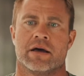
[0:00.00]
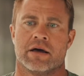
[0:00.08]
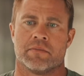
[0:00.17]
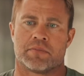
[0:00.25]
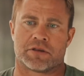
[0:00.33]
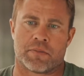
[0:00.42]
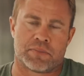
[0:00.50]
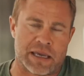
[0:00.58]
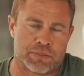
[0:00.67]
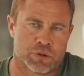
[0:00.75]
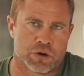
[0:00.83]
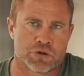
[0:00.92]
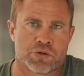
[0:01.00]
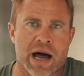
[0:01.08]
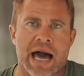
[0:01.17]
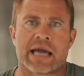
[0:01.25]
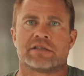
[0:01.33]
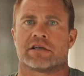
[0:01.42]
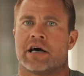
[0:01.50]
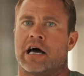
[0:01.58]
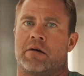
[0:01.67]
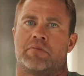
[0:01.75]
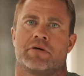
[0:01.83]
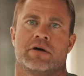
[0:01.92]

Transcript: but the people will rise up,